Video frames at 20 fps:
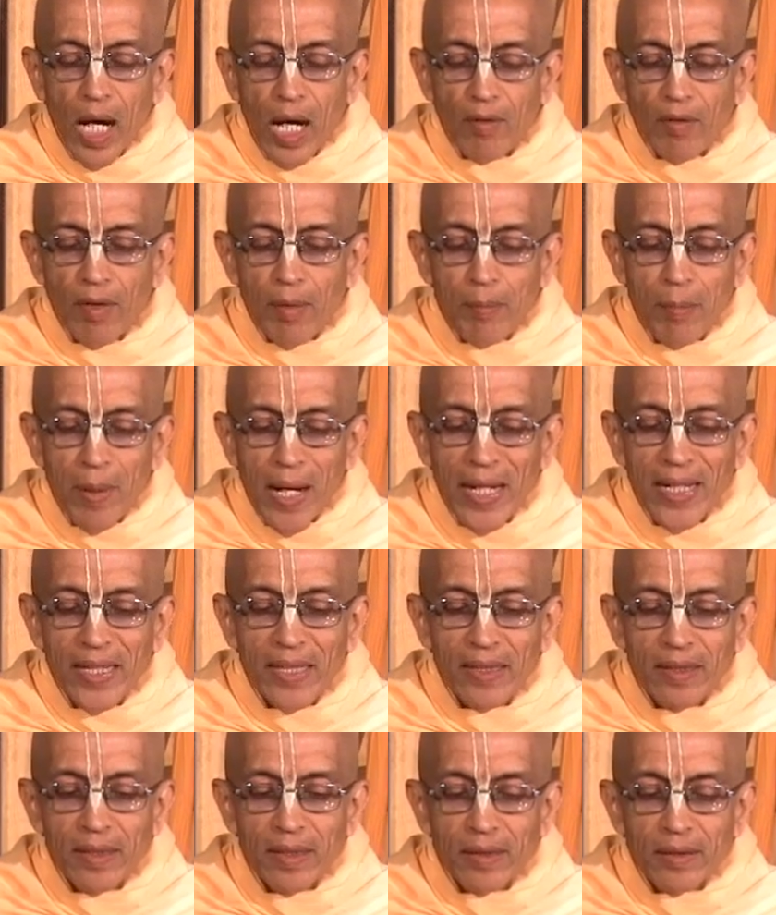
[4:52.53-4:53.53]
Our
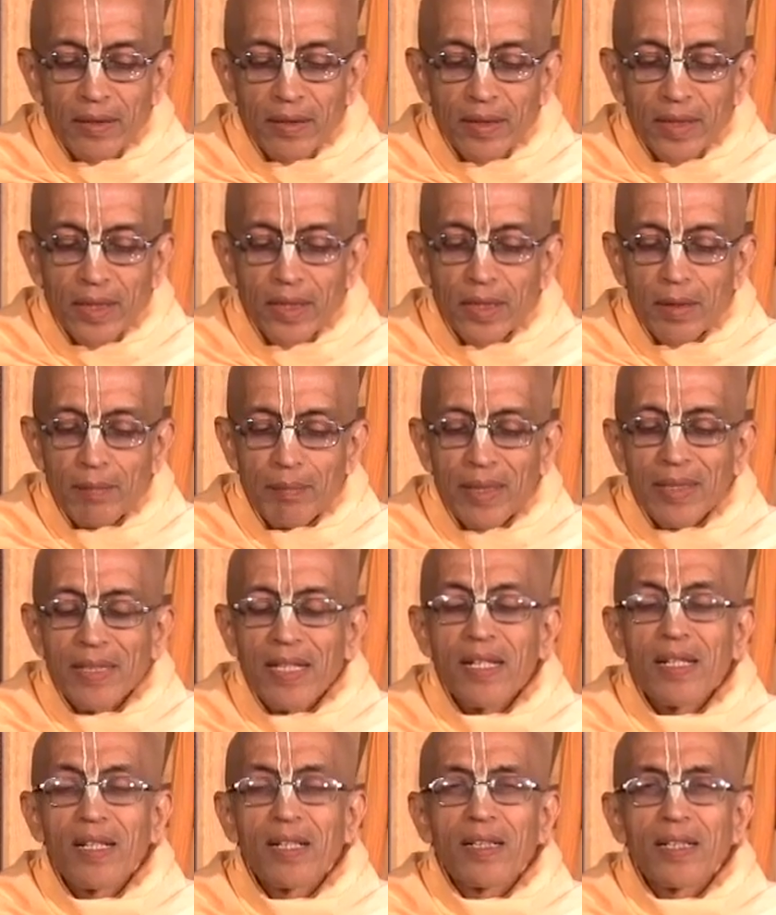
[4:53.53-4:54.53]
mind in the
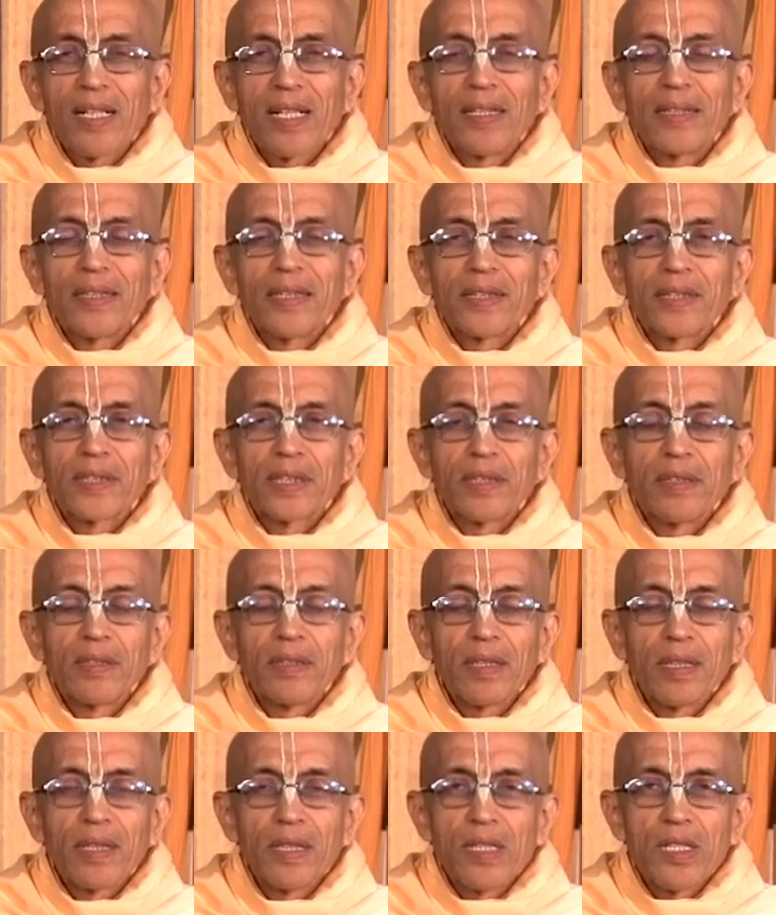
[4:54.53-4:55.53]
material
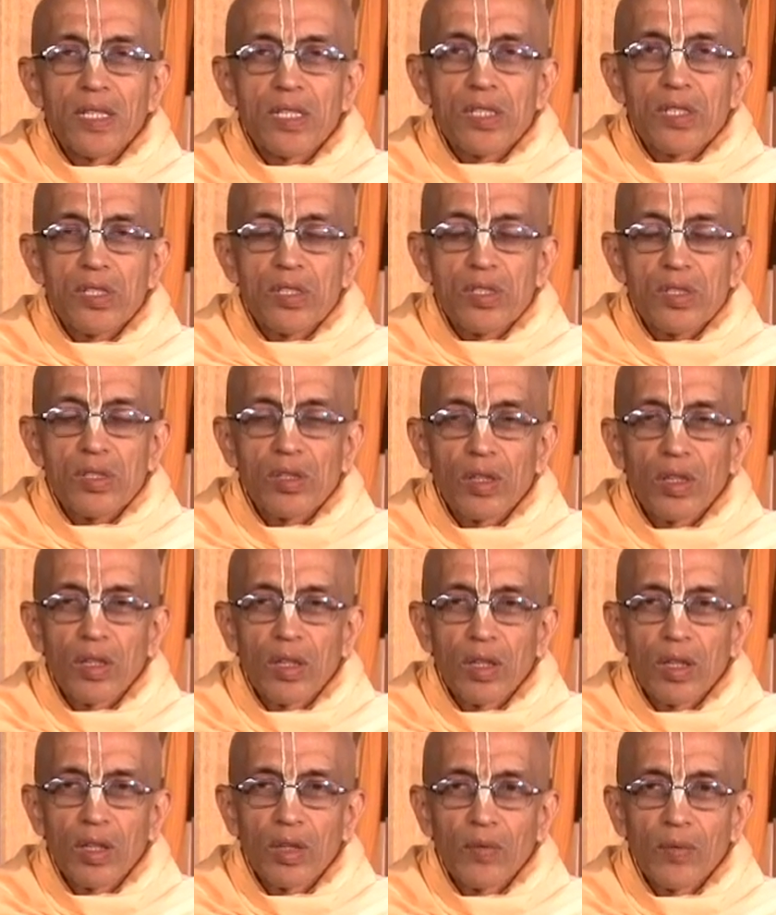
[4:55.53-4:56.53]
condition is
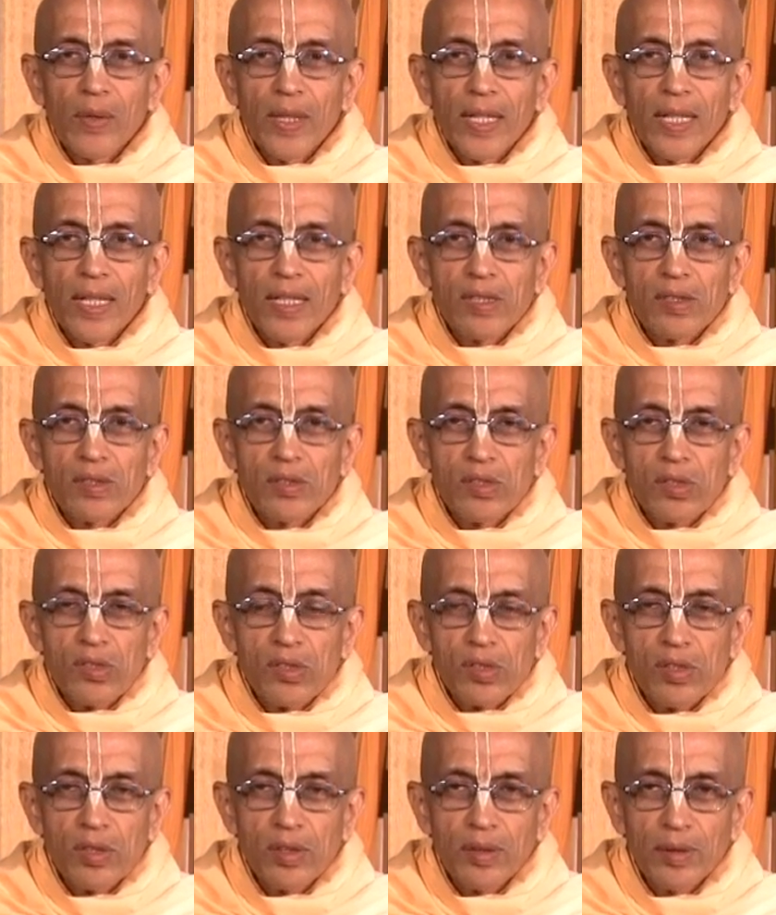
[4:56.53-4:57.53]
always
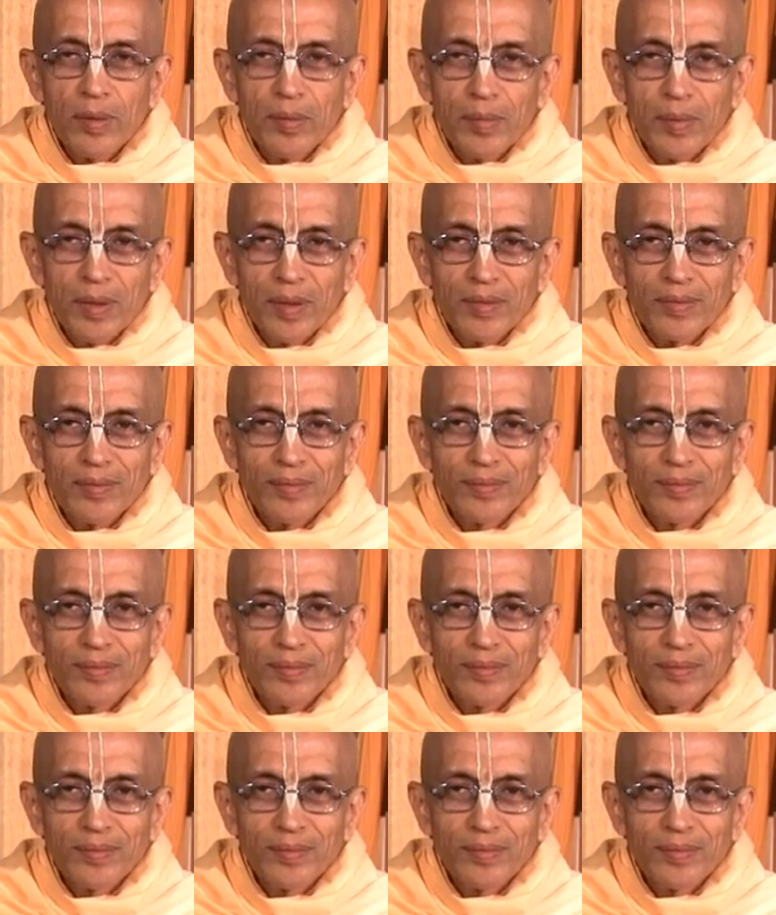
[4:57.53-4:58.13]
disturbed.